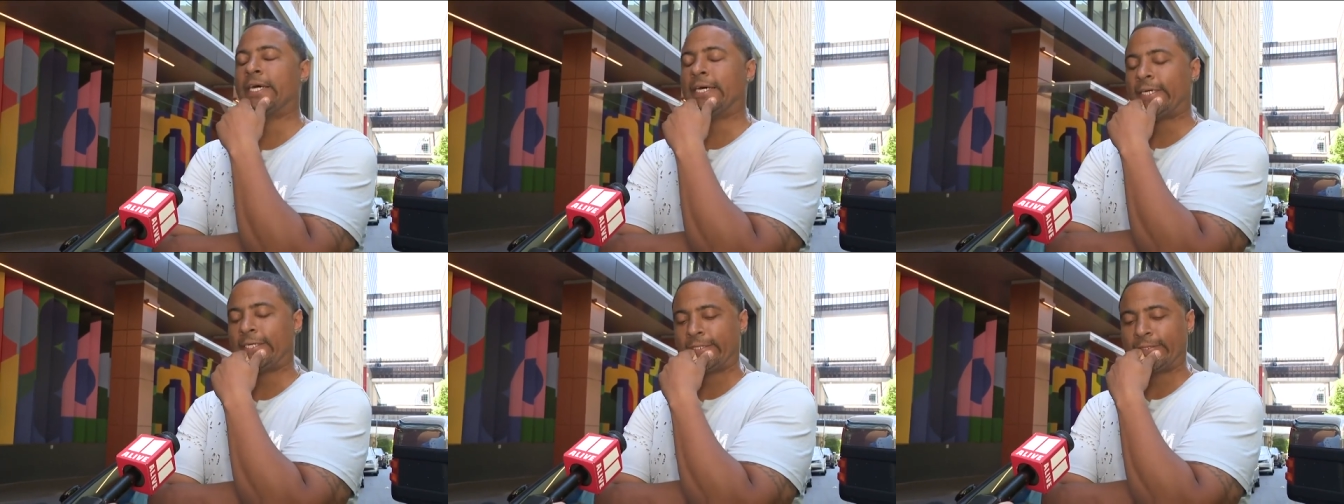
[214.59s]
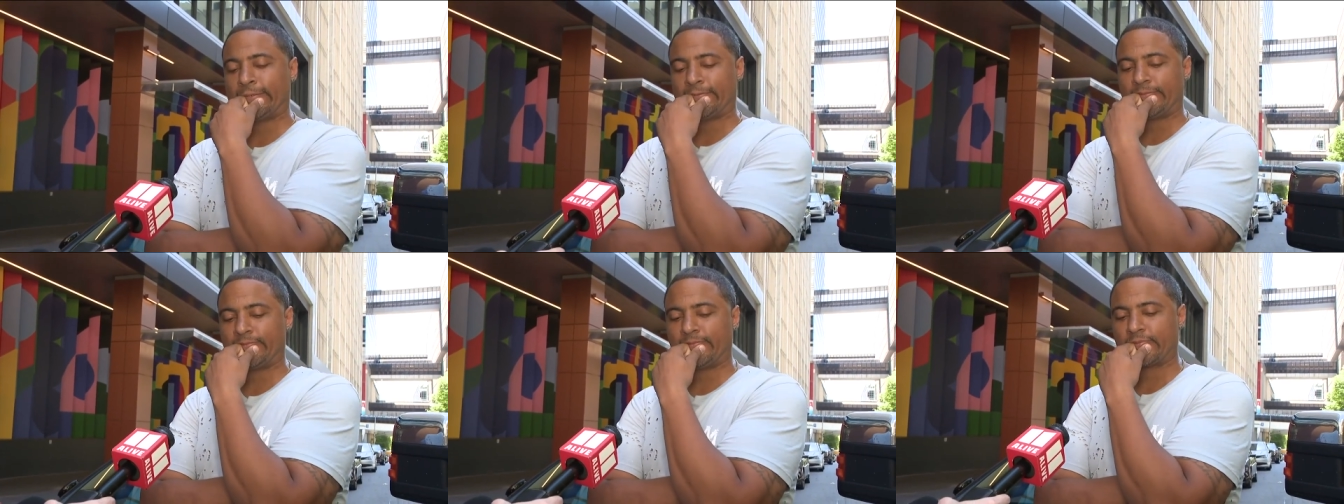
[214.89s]

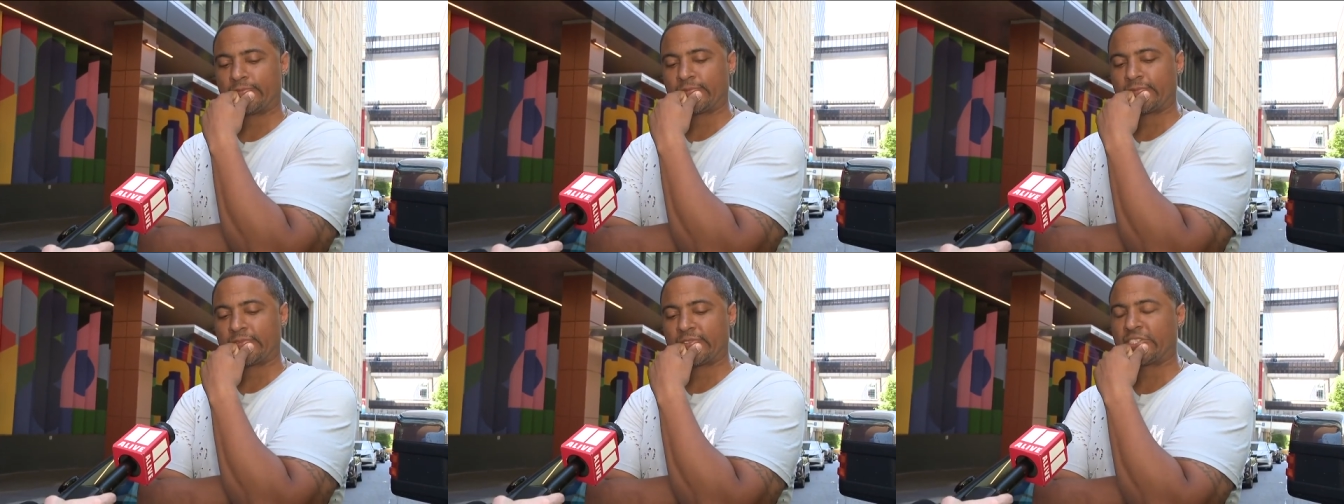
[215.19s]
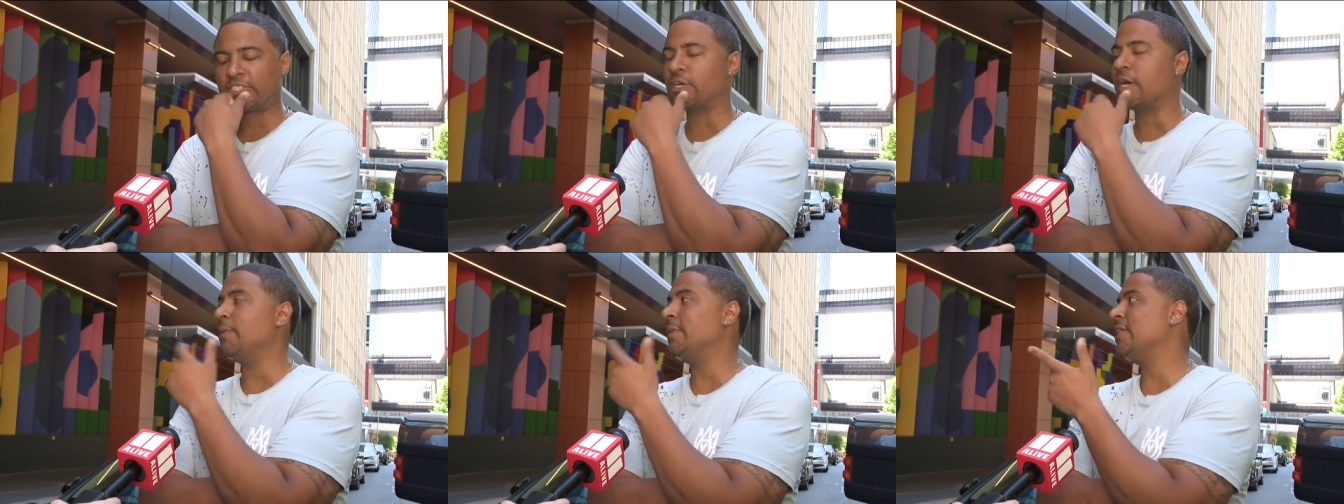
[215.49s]
Um,
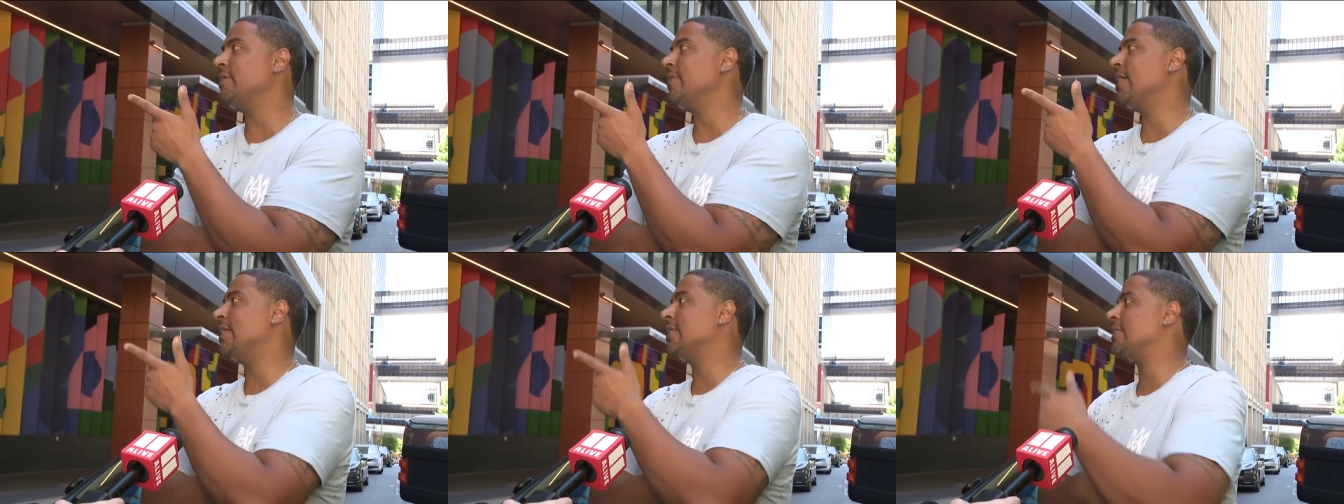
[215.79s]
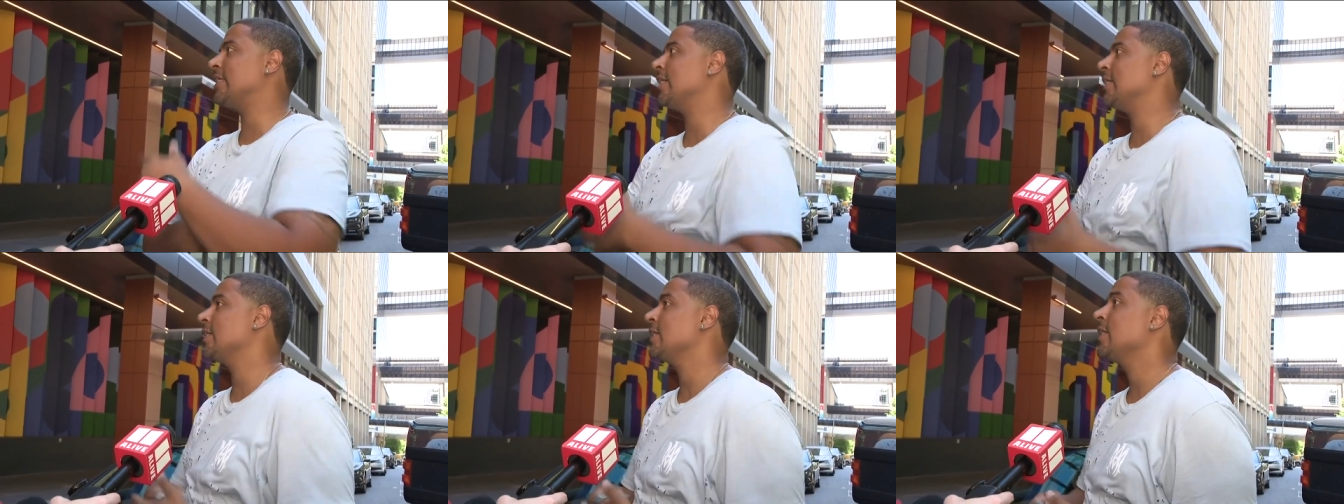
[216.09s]
so I'm leaving out the
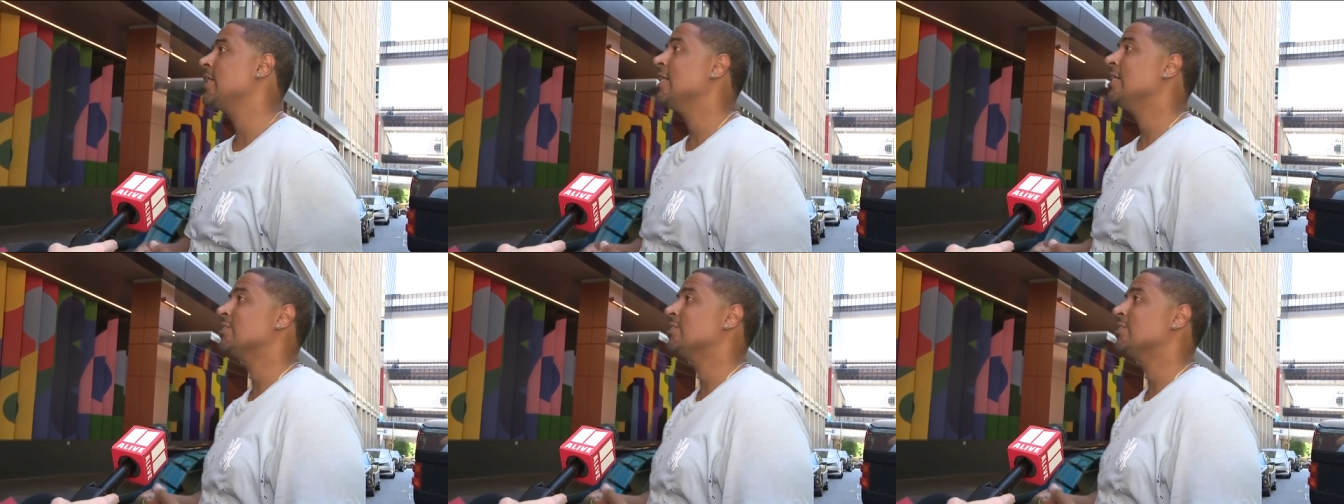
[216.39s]
thing.